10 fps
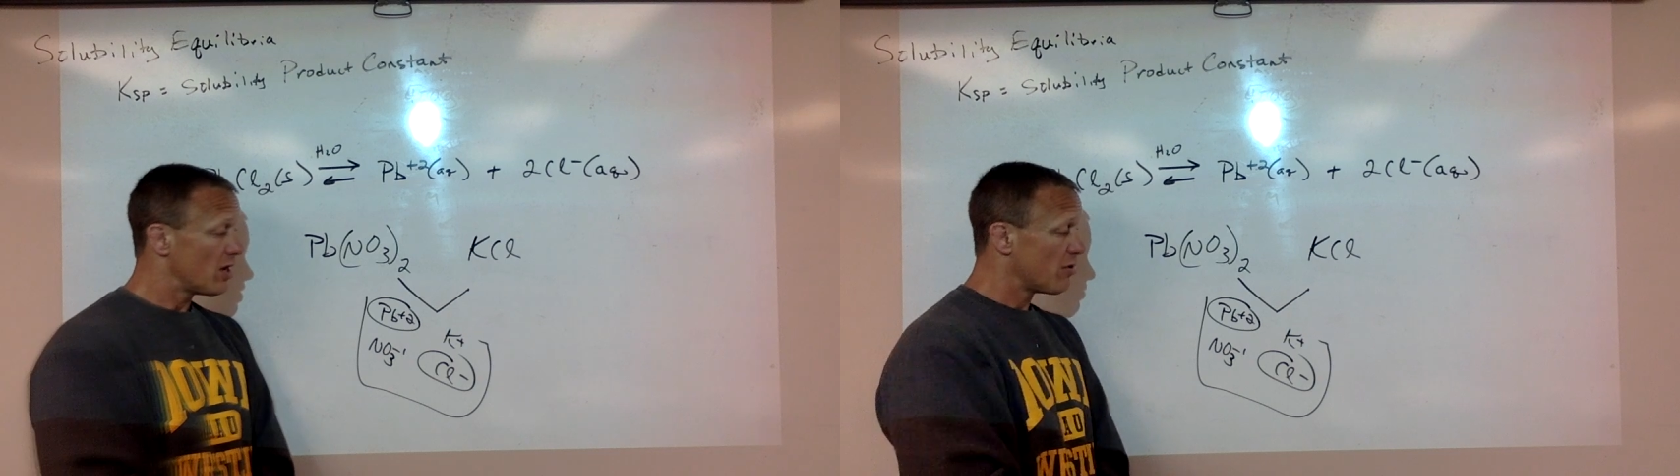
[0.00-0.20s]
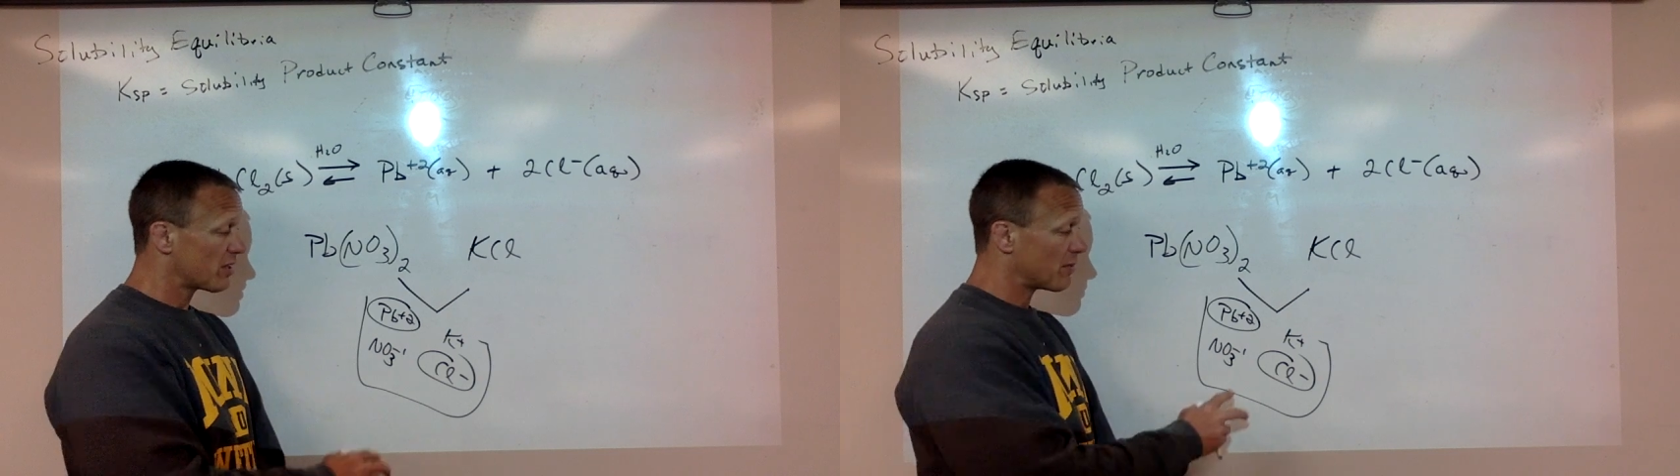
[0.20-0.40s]

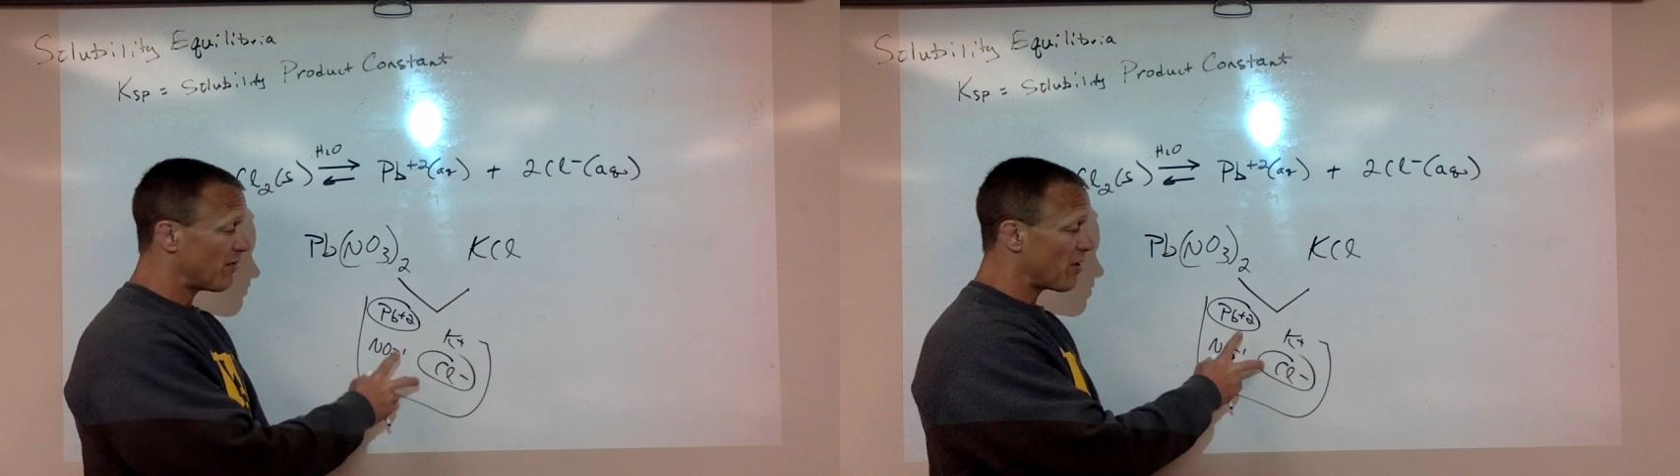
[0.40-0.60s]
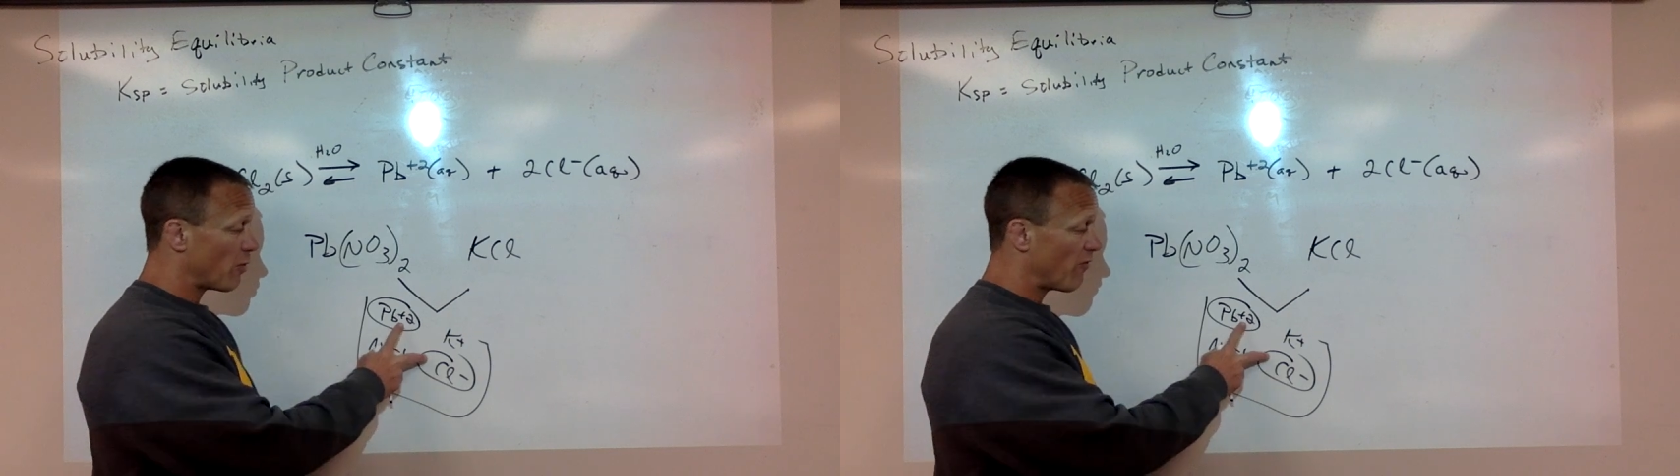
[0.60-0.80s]
but some
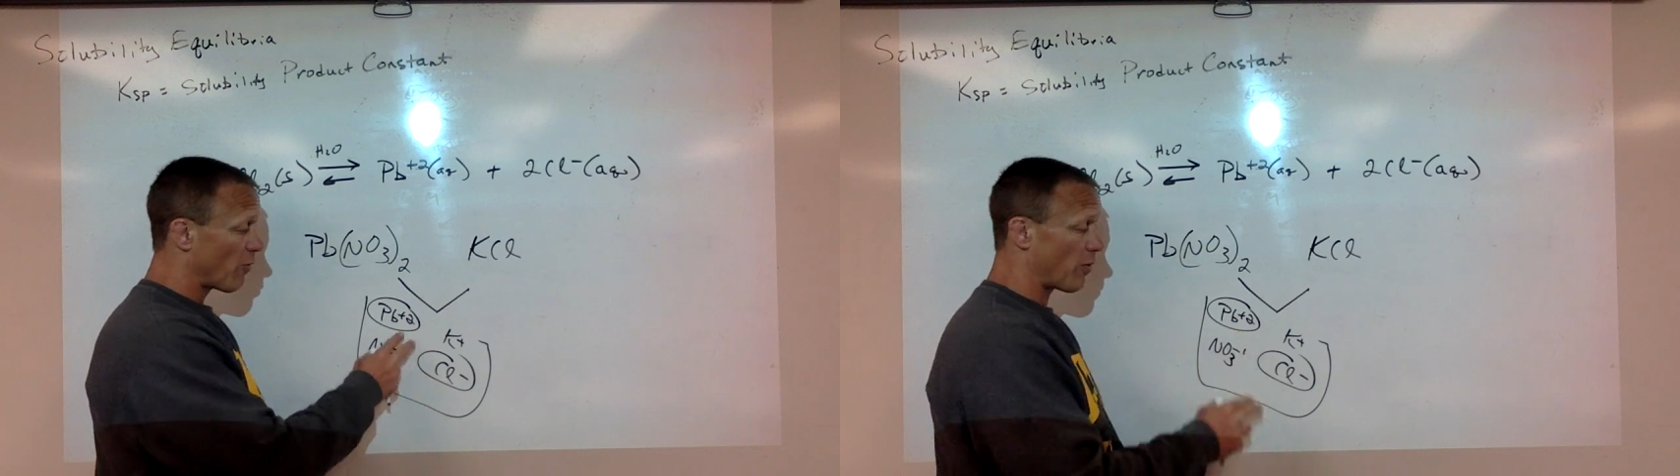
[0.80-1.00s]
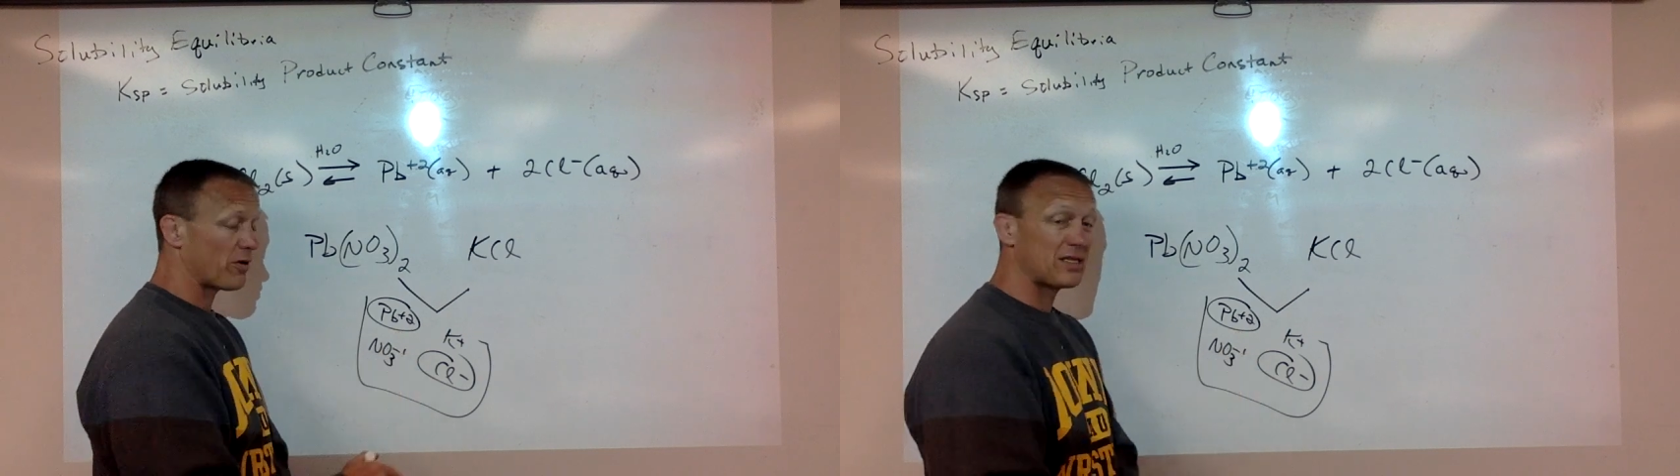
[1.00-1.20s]
of them will
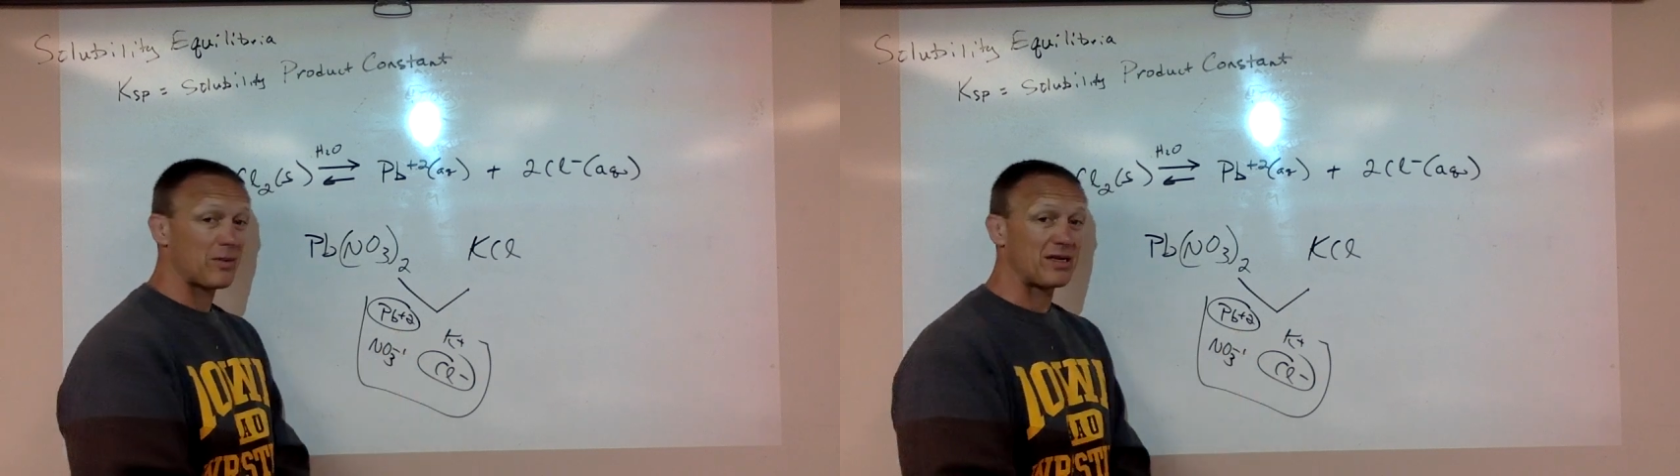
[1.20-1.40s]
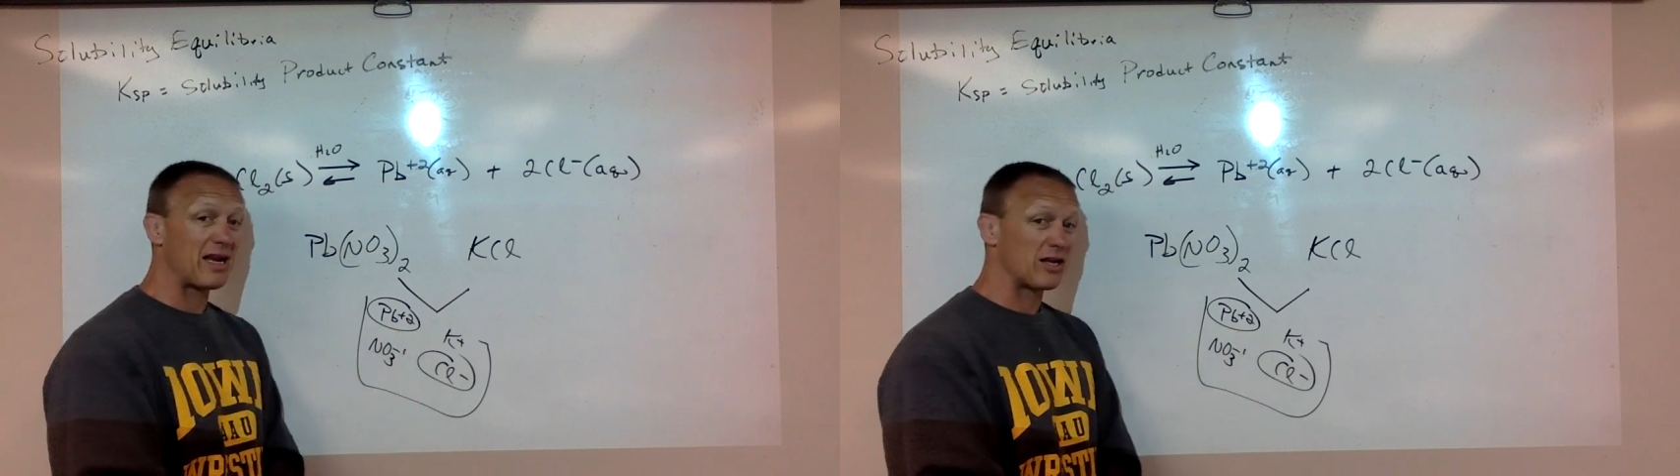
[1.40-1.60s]
form a
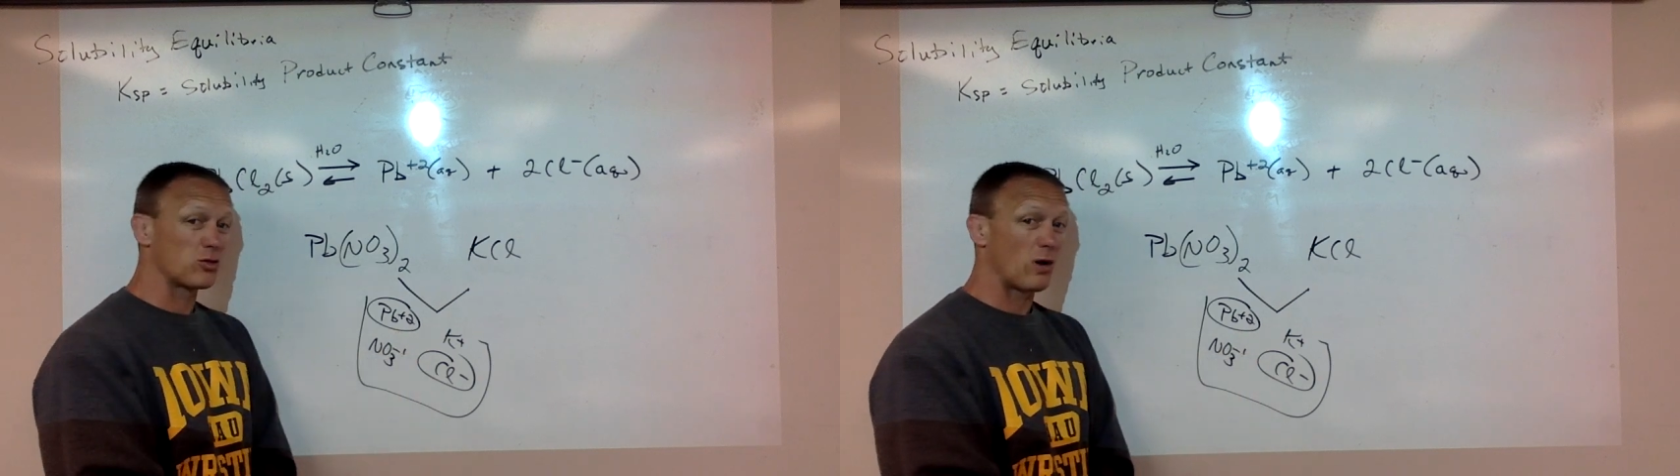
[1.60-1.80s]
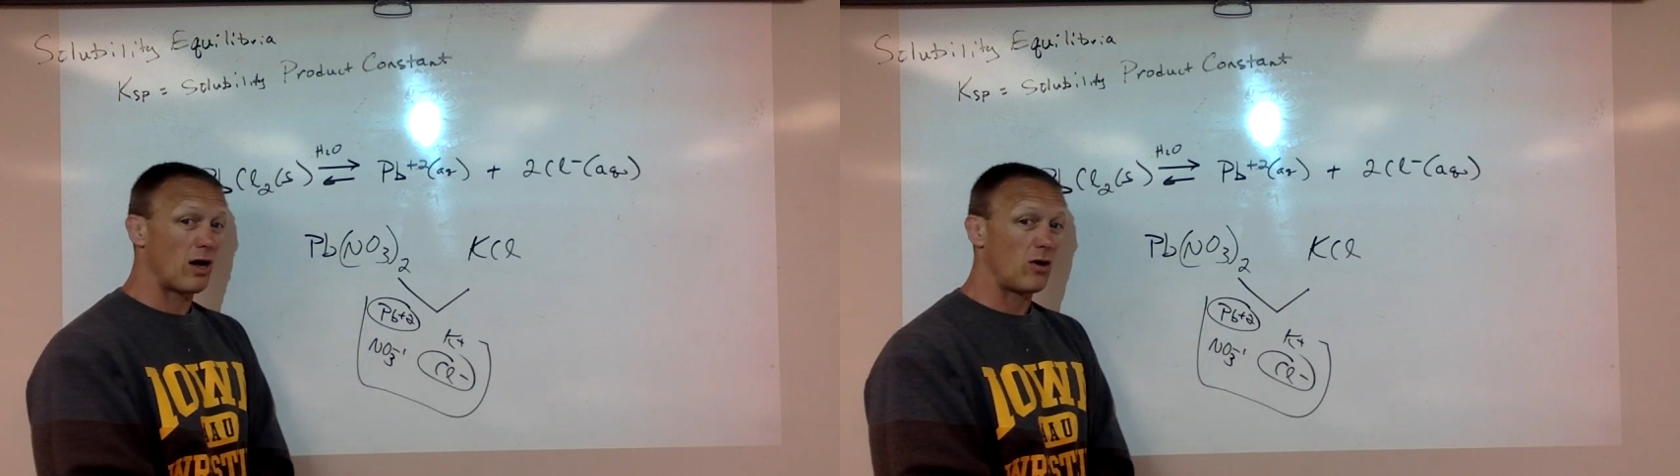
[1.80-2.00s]
precipitate as
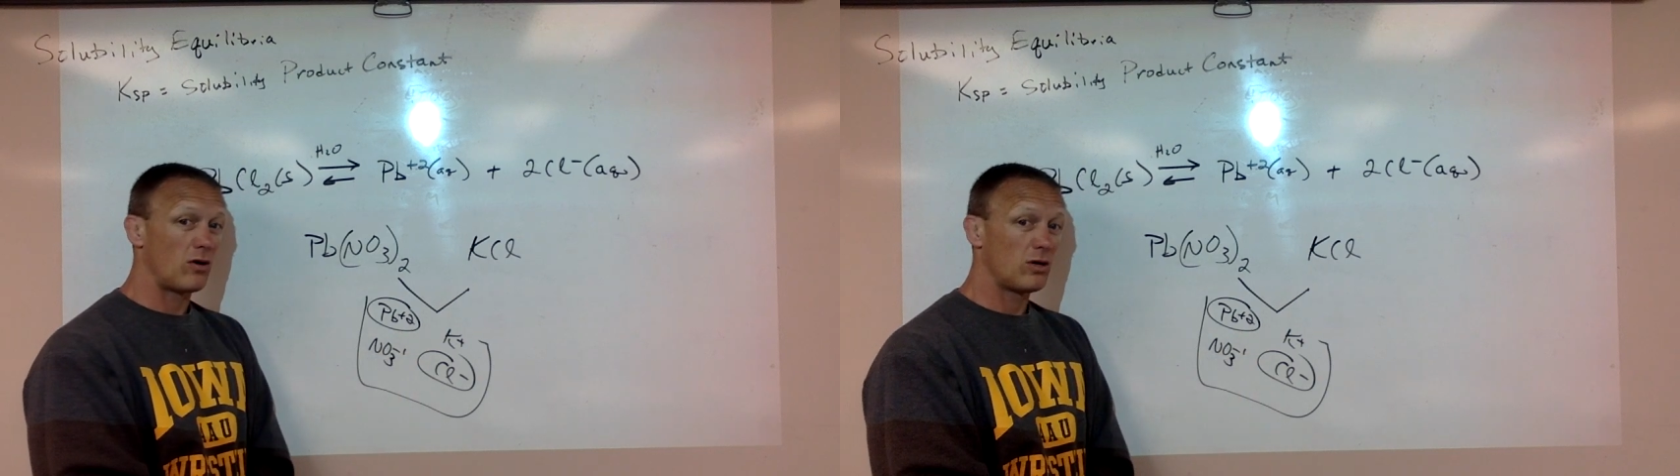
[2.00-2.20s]
well.